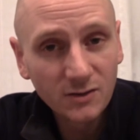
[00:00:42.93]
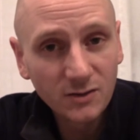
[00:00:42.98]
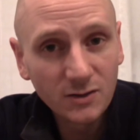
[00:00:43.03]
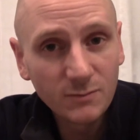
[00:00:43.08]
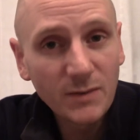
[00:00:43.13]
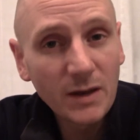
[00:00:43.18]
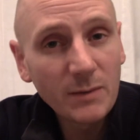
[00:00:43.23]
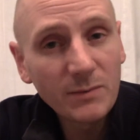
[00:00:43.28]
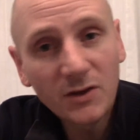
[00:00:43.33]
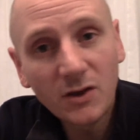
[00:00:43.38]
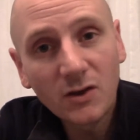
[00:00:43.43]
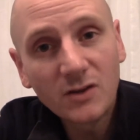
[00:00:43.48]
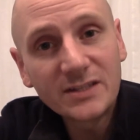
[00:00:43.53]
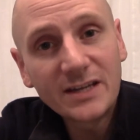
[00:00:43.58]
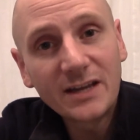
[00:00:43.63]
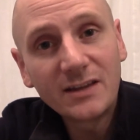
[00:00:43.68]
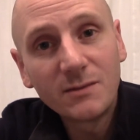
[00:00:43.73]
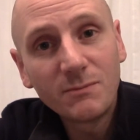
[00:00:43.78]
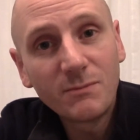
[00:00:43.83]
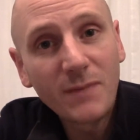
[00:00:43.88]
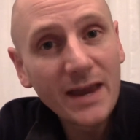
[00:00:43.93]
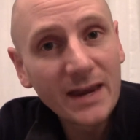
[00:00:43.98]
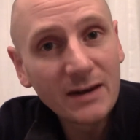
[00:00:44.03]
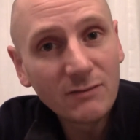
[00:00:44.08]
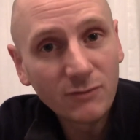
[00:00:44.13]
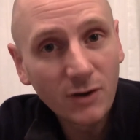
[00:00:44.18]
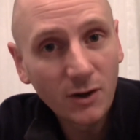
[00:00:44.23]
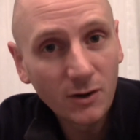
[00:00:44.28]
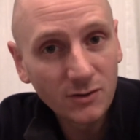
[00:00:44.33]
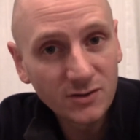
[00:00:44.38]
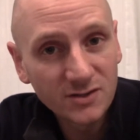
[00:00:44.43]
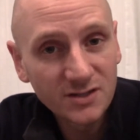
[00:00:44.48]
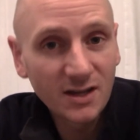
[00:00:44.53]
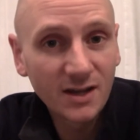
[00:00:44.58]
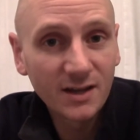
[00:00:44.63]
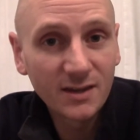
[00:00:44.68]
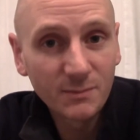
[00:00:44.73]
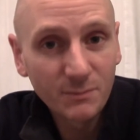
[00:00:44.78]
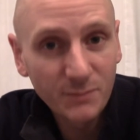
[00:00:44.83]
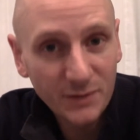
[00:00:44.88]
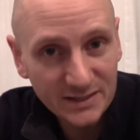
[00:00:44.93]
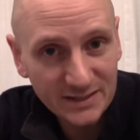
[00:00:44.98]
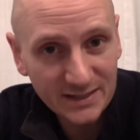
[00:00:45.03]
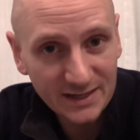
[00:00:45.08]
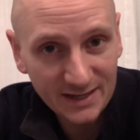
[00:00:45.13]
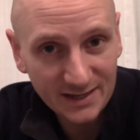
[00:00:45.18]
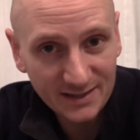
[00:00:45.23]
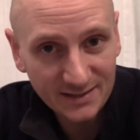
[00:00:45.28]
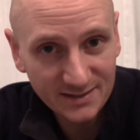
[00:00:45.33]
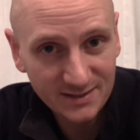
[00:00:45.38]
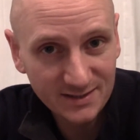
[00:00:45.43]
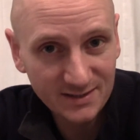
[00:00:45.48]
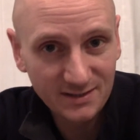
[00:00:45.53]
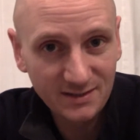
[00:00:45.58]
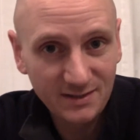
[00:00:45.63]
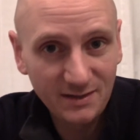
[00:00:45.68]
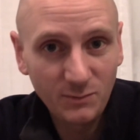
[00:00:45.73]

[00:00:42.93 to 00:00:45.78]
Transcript: you may be going down the main roads that are the busiest,